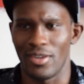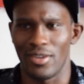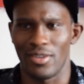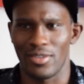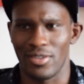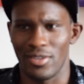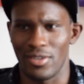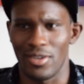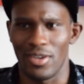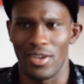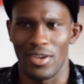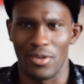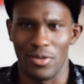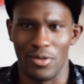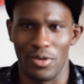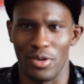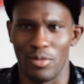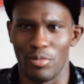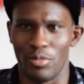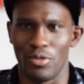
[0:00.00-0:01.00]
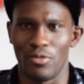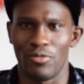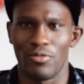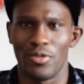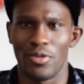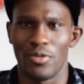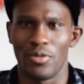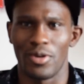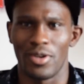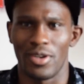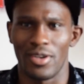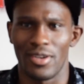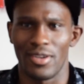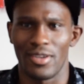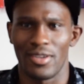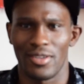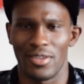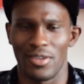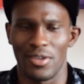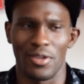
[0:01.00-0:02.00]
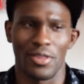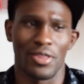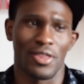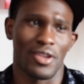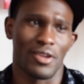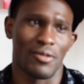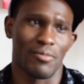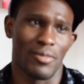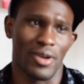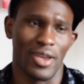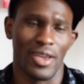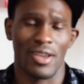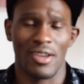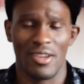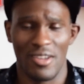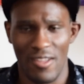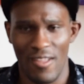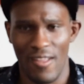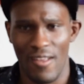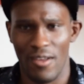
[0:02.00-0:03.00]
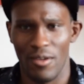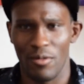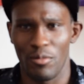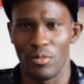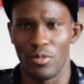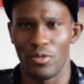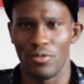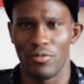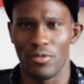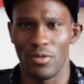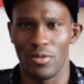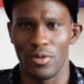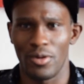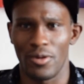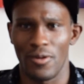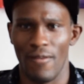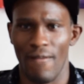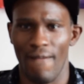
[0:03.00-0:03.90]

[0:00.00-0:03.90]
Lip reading: So I've got to move forward and not think back, move forward.